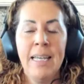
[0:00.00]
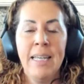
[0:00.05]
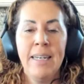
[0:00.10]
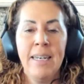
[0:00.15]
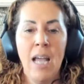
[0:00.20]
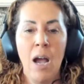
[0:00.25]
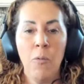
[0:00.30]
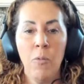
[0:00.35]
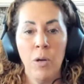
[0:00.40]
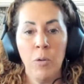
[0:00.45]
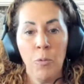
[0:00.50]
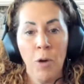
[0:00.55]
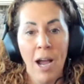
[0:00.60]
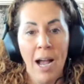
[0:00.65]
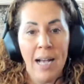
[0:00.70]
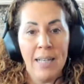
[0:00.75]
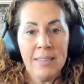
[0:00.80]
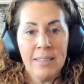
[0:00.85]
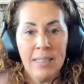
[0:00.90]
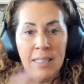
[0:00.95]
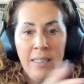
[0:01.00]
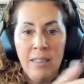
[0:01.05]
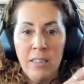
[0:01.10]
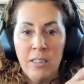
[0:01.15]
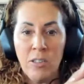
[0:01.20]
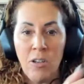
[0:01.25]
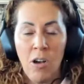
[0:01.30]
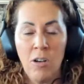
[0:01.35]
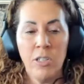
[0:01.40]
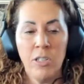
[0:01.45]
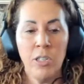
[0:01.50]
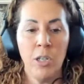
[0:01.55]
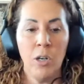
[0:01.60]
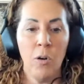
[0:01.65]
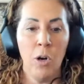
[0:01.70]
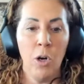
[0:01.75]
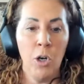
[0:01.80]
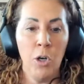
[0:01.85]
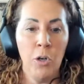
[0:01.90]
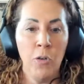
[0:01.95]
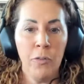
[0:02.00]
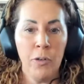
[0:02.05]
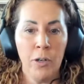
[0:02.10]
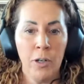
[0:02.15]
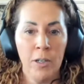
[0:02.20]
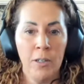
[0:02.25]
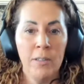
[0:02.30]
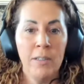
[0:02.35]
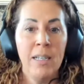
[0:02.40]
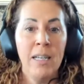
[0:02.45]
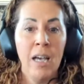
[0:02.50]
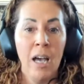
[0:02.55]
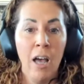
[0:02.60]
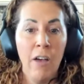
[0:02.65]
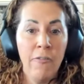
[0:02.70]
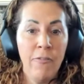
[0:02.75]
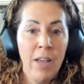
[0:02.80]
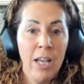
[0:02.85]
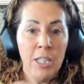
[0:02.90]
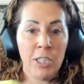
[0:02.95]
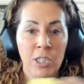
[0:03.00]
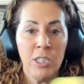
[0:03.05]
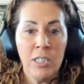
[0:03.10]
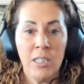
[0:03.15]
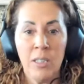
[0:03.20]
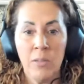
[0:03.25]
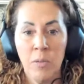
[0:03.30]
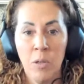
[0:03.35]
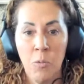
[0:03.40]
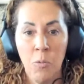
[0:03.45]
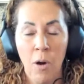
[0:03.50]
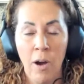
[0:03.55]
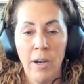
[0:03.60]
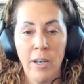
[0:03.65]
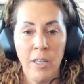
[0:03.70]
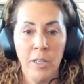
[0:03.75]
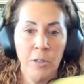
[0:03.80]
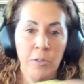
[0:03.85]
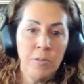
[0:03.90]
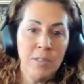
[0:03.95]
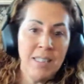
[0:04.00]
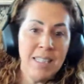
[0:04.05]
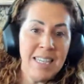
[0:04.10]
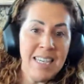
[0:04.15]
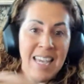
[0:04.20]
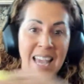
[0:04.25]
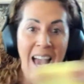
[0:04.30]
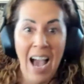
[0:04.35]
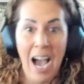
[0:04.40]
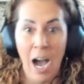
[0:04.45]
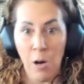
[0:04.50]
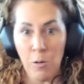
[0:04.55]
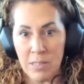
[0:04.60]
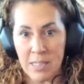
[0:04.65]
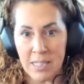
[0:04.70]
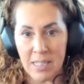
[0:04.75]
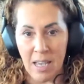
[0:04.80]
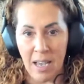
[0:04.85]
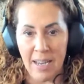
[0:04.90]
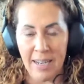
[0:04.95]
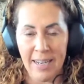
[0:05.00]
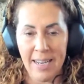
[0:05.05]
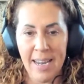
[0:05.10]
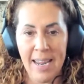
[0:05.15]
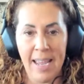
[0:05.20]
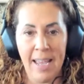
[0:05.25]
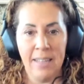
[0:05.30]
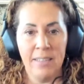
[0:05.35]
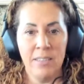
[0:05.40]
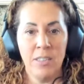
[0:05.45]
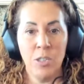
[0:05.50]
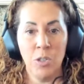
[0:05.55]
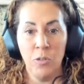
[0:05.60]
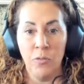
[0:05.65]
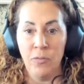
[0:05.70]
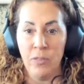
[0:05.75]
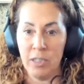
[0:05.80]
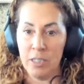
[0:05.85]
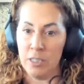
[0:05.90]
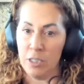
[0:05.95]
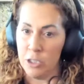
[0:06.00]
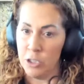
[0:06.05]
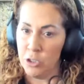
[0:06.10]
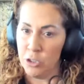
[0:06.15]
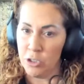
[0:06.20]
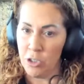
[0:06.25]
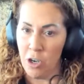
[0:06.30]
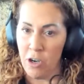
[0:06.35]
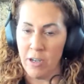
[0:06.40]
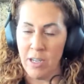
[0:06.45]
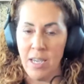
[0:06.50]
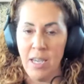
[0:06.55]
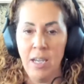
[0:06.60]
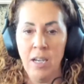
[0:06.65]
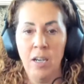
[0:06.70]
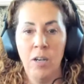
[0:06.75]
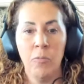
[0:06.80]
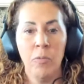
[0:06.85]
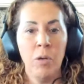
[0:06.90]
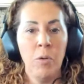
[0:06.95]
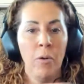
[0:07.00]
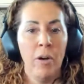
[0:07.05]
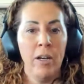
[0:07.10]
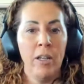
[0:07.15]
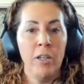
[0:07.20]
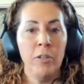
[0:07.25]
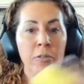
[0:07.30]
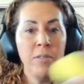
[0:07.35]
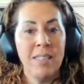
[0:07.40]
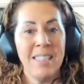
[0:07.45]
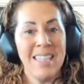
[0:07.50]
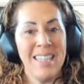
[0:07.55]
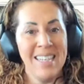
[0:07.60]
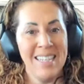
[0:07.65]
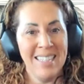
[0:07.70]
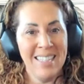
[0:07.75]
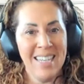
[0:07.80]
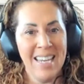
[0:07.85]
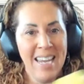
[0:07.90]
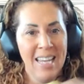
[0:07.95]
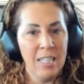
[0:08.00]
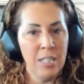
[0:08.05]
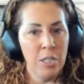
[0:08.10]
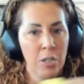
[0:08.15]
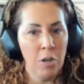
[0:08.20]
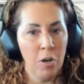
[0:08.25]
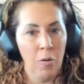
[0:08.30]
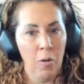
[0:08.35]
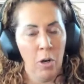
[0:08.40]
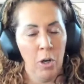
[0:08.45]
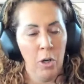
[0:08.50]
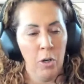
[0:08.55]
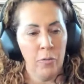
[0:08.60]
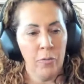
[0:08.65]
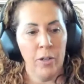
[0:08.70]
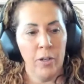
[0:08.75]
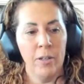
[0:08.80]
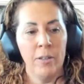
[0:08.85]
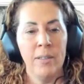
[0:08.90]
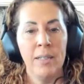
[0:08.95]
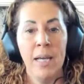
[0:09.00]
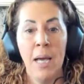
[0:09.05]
Now, when we're asking the dog to go over, eventually we want to use the outside hand. So if this is your dog here, we want to use this hand to go over.